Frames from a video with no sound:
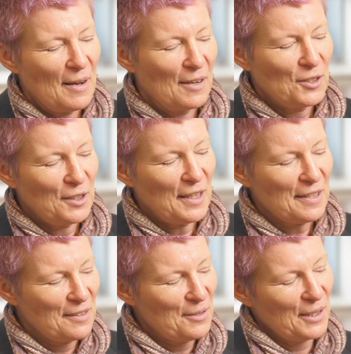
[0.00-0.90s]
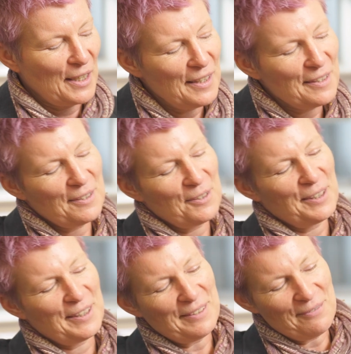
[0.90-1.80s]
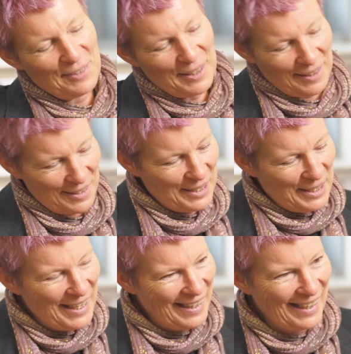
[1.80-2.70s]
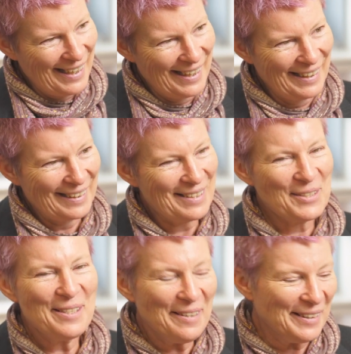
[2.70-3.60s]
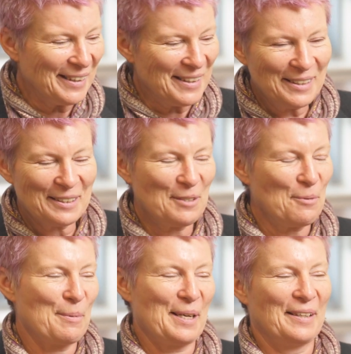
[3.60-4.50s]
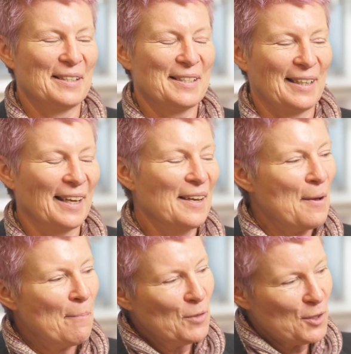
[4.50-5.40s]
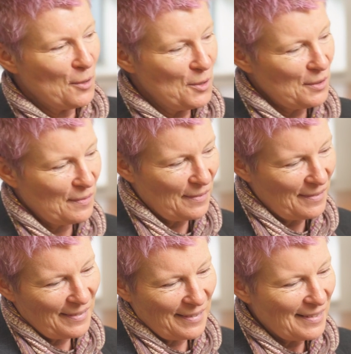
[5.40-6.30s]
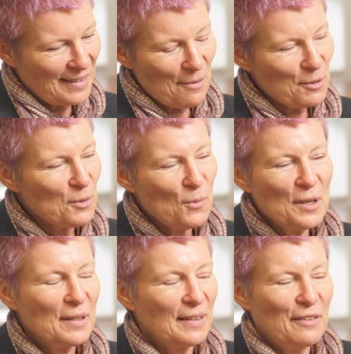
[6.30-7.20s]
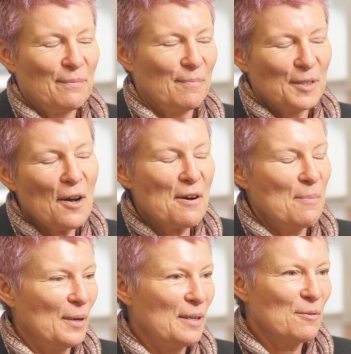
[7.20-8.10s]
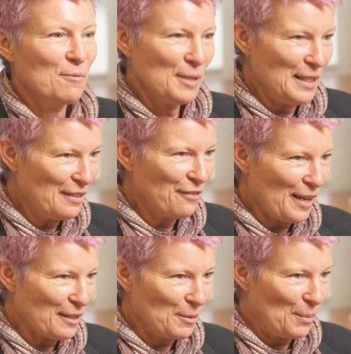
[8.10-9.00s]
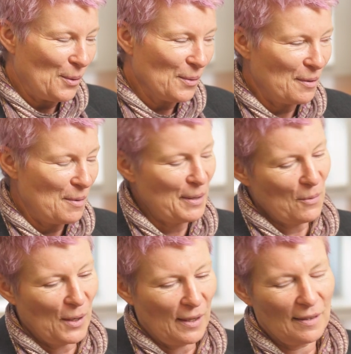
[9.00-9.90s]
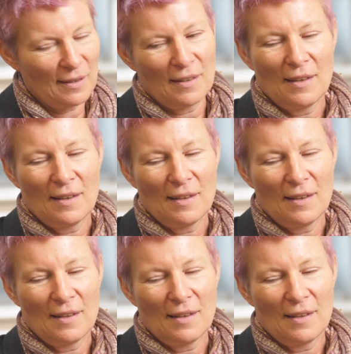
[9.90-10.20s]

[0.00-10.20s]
And she hadn't got kids, so she didn't realise there was nothing I could do about this thing. So that was the one time when it was really inflexible and a bit weird.